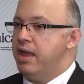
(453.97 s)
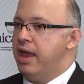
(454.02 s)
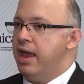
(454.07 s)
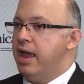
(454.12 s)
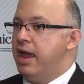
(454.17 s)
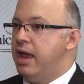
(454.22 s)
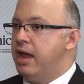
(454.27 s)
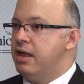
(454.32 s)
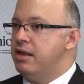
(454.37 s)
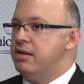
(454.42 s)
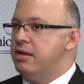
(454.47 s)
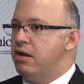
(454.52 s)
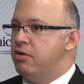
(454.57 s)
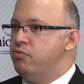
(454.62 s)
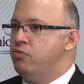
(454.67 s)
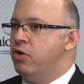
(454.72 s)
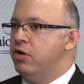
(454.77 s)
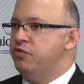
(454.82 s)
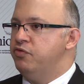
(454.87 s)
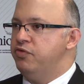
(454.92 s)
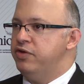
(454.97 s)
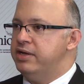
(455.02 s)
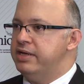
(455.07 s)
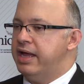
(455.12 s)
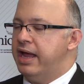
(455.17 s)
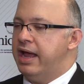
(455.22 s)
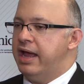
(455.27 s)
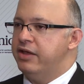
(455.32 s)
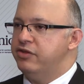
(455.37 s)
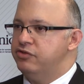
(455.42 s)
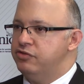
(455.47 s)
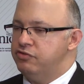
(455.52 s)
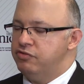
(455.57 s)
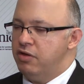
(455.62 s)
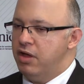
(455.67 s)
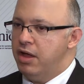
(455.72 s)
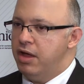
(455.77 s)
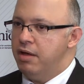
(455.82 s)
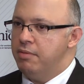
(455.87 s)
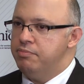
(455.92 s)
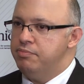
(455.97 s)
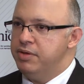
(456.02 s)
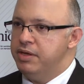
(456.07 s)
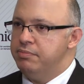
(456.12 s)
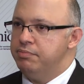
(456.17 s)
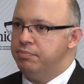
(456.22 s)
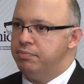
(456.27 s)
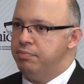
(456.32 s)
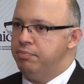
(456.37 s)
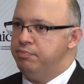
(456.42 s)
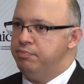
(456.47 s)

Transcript: And one thing that has been